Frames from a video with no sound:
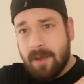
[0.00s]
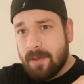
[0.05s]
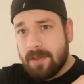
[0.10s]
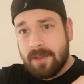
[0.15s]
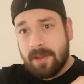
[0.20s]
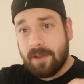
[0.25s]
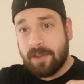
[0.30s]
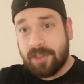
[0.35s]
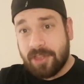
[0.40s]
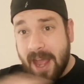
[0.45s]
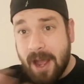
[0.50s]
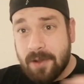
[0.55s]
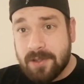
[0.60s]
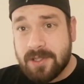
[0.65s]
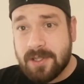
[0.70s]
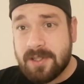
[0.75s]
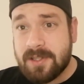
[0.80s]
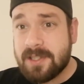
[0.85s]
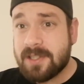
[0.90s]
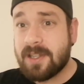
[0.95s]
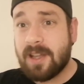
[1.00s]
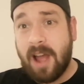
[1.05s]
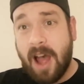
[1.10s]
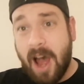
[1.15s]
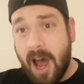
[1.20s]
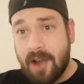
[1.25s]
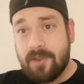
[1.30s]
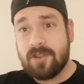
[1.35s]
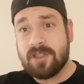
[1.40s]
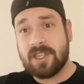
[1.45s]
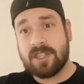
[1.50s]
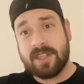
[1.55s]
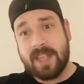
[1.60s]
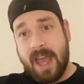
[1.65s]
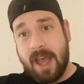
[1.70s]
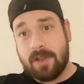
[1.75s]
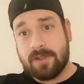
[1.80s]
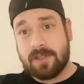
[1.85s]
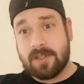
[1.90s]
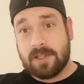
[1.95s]
and the, the thousands, hundreds of
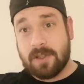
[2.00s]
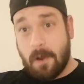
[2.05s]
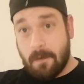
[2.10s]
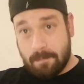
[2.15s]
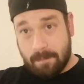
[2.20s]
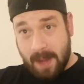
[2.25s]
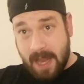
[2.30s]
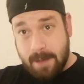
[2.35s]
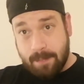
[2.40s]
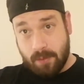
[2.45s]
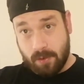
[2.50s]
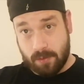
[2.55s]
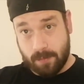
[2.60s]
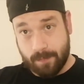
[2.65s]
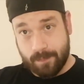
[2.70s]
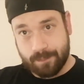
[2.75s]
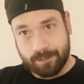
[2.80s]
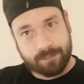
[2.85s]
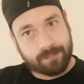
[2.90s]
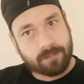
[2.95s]
thousands of people